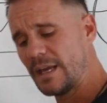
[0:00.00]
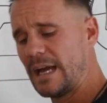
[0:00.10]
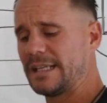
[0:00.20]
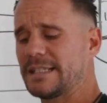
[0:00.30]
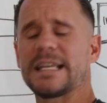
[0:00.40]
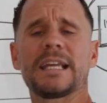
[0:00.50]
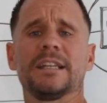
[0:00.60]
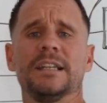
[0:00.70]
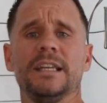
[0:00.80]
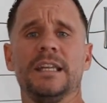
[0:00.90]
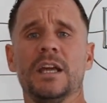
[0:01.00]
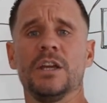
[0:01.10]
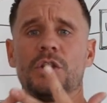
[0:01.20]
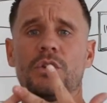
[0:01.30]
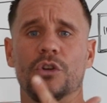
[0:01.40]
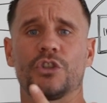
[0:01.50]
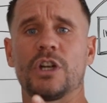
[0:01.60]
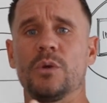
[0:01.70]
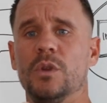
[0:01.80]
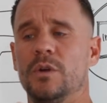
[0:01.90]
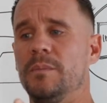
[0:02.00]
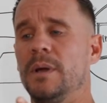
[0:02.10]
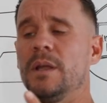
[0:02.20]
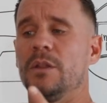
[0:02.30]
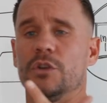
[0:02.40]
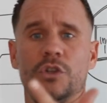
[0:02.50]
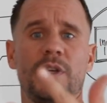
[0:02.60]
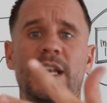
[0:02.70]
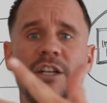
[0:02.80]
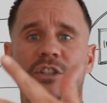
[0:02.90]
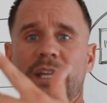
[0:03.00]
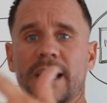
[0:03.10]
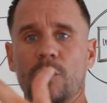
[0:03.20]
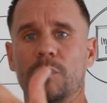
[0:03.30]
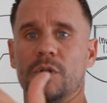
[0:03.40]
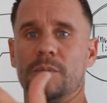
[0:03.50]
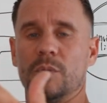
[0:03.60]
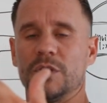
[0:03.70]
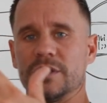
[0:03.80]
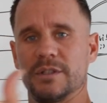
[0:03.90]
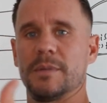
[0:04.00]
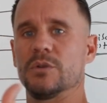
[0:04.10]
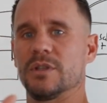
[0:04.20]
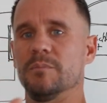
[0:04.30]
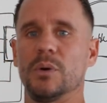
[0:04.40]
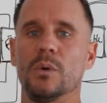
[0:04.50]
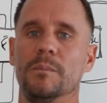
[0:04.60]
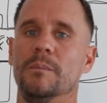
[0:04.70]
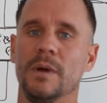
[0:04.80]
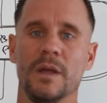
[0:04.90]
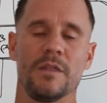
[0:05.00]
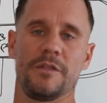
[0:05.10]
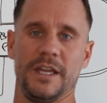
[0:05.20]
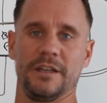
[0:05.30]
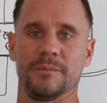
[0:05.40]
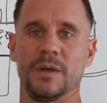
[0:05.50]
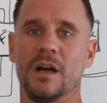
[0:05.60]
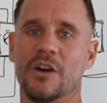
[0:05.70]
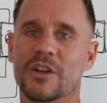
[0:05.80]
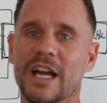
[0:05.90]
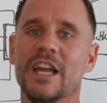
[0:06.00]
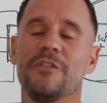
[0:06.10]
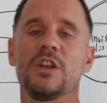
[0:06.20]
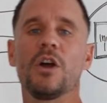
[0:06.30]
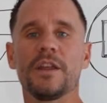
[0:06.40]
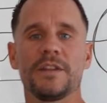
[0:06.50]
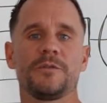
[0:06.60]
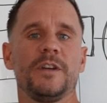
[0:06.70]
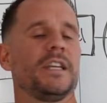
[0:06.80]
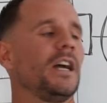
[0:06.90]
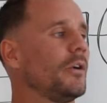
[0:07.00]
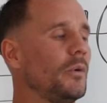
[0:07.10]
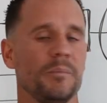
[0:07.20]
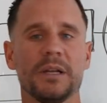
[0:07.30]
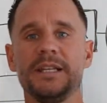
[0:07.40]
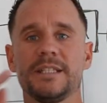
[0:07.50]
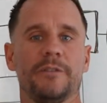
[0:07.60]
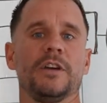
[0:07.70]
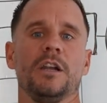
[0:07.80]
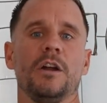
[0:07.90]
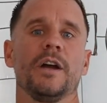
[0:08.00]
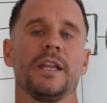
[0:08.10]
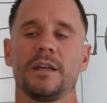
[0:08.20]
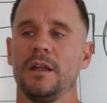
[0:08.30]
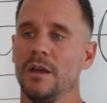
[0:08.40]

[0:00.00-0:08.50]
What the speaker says: And secondly, you've got to show them that you can actually help them, which is the most important thing. Okay, if you like this video, please give it a like.